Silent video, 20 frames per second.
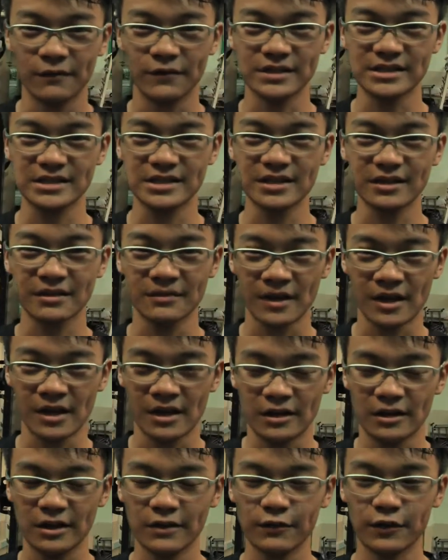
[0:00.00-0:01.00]
Firstly,
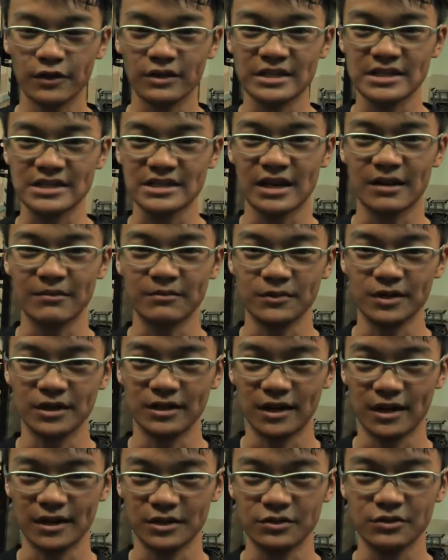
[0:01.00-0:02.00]
lift your knees up
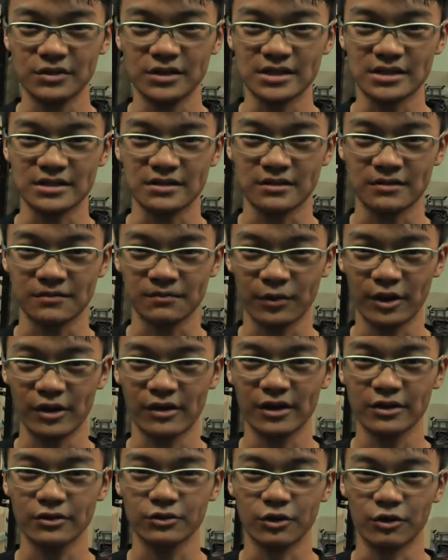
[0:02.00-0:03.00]
until it's
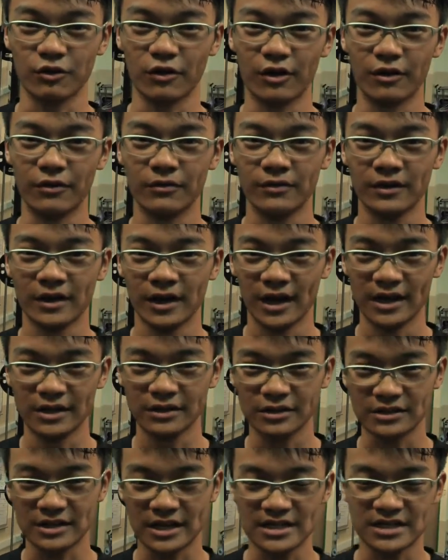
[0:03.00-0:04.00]
parallel to the ground,
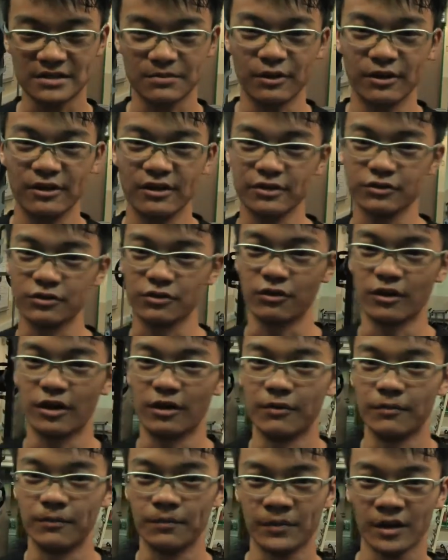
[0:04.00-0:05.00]
until your thighs are parallel to the
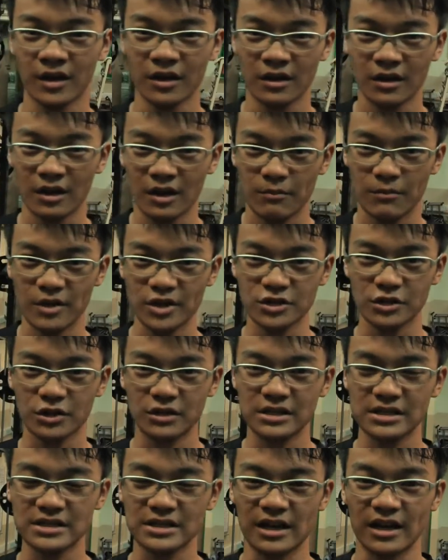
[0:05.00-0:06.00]
ground. Make sure
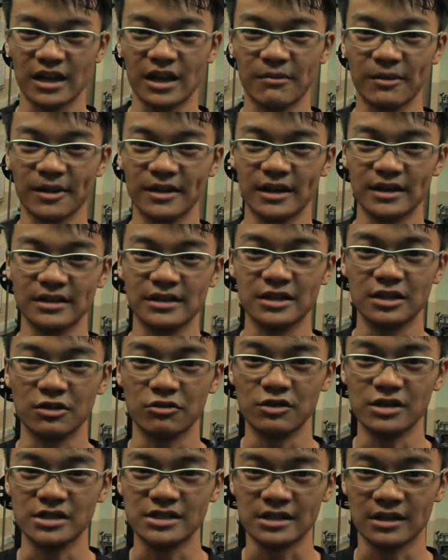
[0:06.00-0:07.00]
your knees are kept at 90
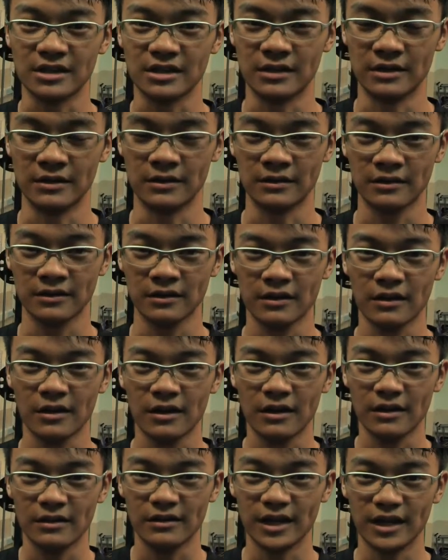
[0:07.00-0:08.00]
degrees.
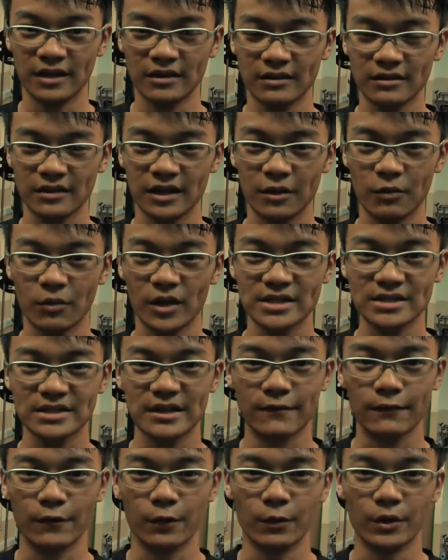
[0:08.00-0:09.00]
Then take a wide
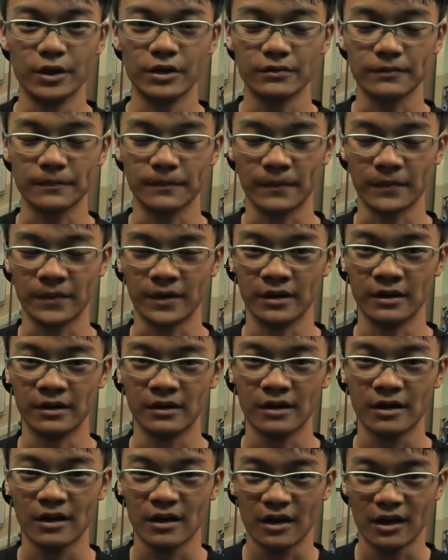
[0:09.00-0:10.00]
step forward
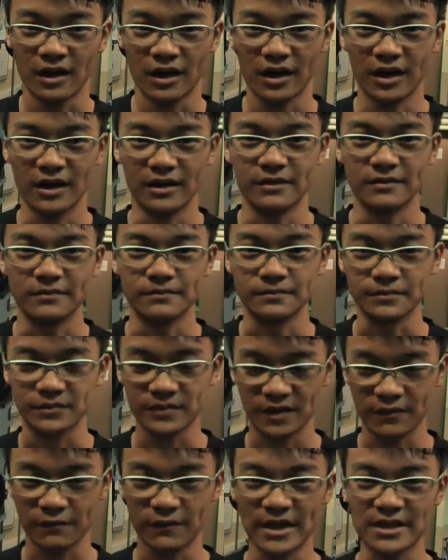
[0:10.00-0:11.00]
and
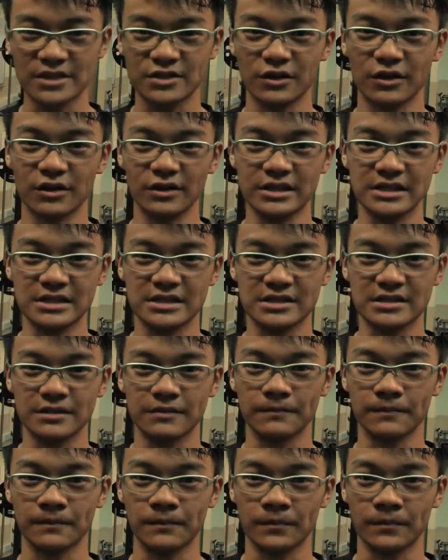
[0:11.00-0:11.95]
flex your knees.